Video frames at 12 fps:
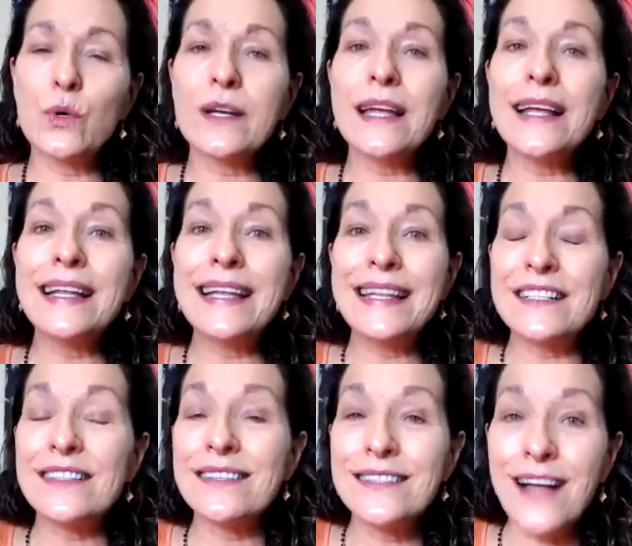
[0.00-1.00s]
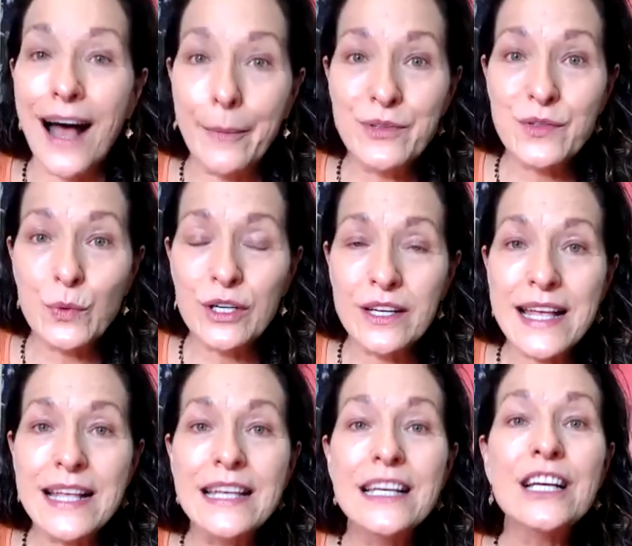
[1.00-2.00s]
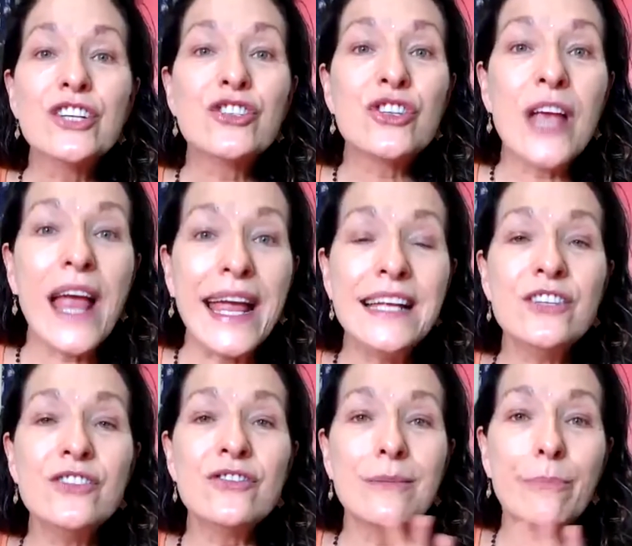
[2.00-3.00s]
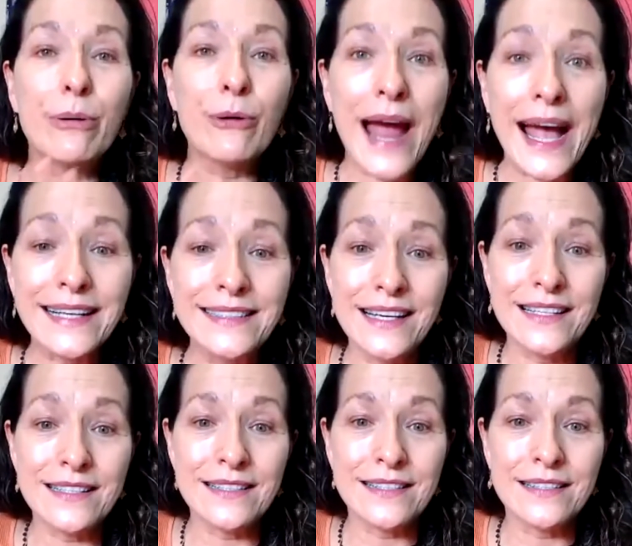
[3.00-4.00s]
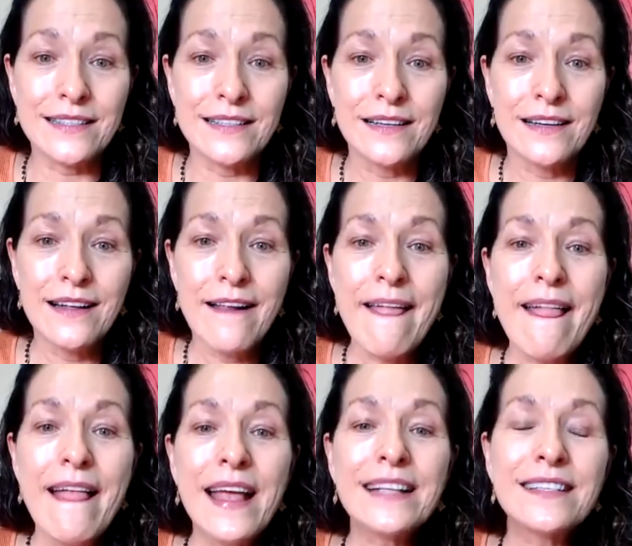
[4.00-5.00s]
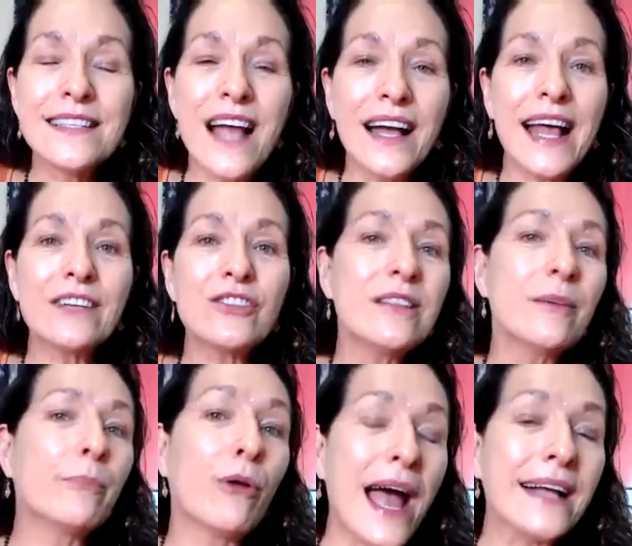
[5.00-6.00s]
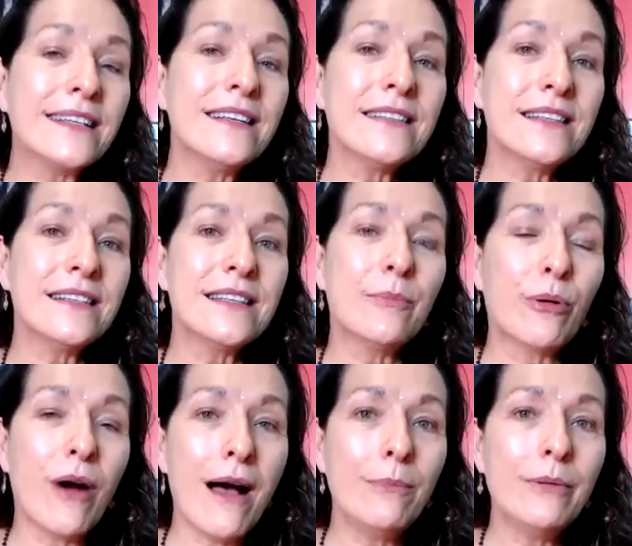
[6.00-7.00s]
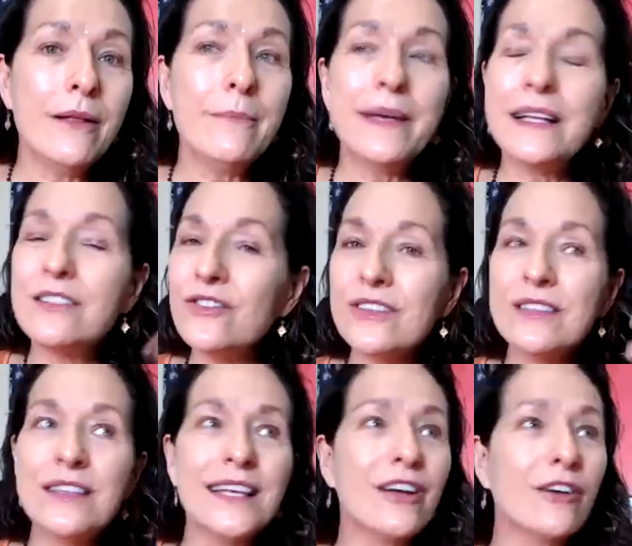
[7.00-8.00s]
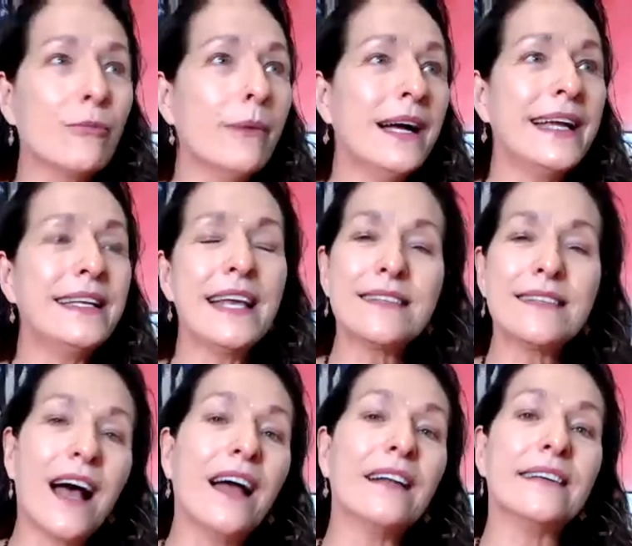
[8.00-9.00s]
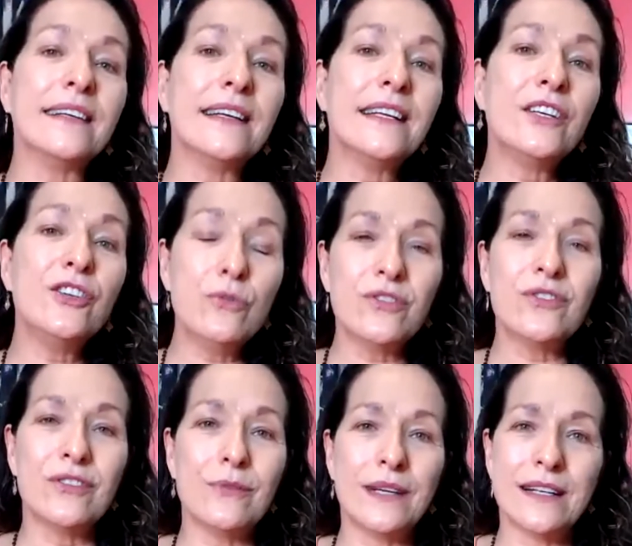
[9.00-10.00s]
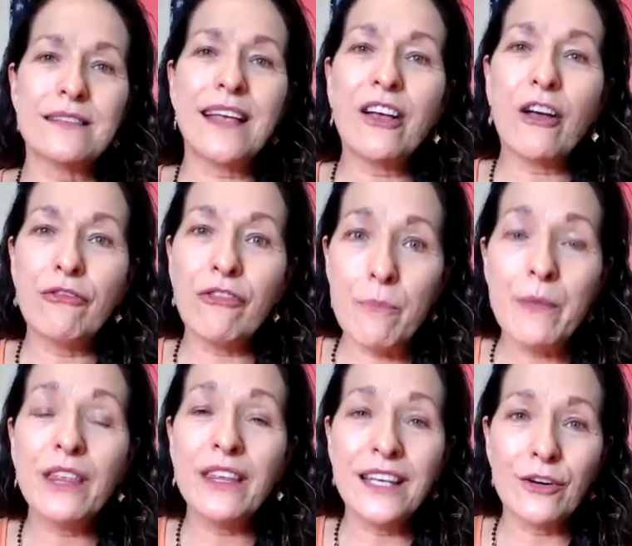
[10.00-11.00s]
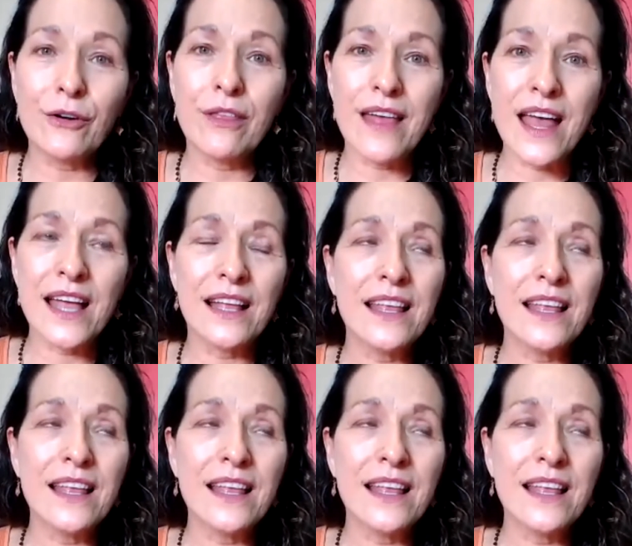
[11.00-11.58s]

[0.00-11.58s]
and then it stops working, change the practice. It's not actually the practice that's the problem. It's just that your mind has gotten used to it. It's like a familiar thing.